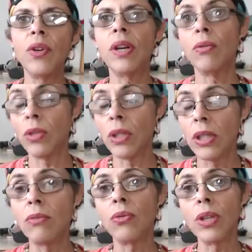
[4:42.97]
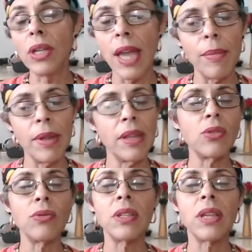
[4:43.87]
And it really, really,
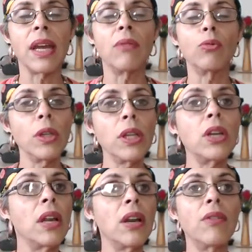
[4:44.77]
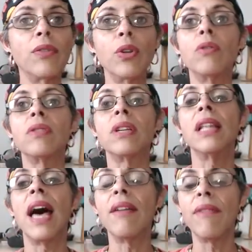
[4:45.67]
this was like a really good interview. There was a
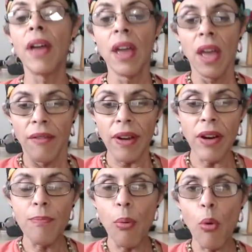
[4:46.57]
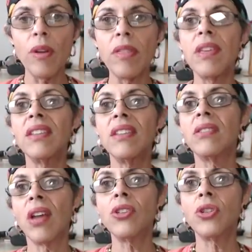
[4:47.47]
lot of very important things
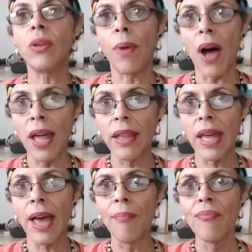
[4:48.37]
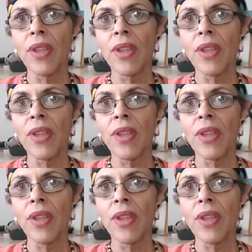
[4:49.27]
touched upon that